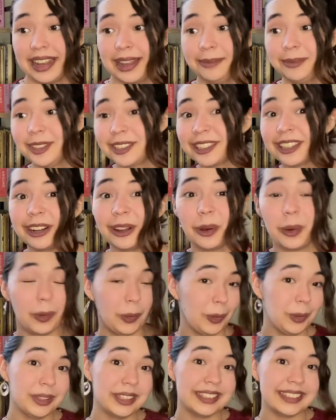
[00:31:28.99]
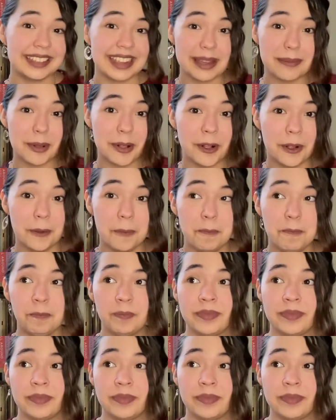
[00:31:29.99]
I'm just gonna hold it double